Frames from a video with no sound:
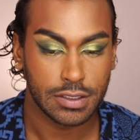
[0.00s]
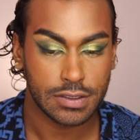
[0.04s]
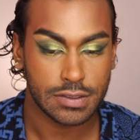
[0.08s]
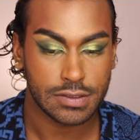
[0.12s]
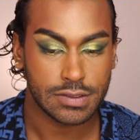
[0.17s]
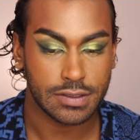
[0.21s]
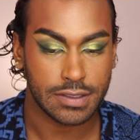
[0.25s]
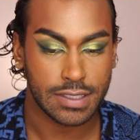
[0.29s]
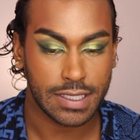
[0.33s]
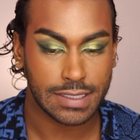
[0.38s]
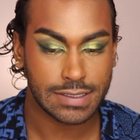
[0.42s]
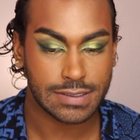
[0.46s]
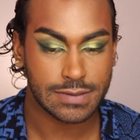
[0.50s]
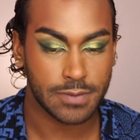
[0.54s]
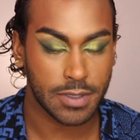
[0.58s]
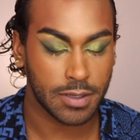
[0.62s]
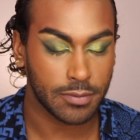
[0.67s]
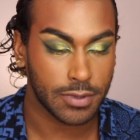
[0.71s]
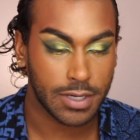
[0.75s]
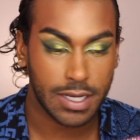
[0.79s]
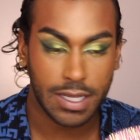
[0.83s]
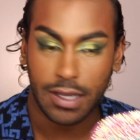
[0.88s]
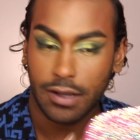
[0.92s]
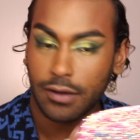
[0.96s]
So that's my
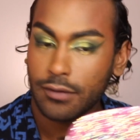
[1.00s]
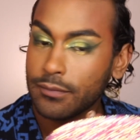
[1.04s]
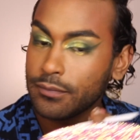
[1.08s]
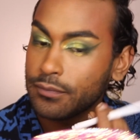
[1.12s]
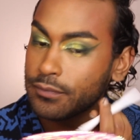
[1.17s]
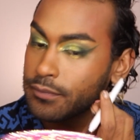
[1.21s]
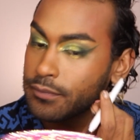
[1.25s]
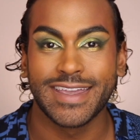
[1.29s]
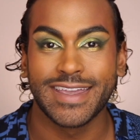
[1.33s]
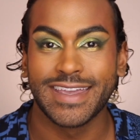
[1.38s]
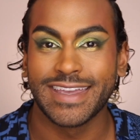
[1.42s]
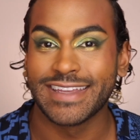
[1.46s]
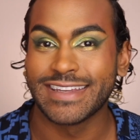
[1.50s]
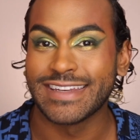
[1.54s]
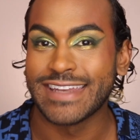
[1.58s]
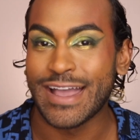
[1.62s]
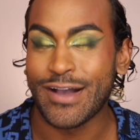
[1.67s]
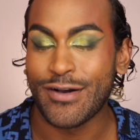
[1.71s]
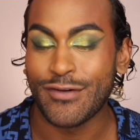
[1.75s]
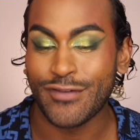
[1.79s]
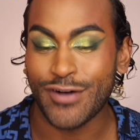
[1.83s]
brow. Now,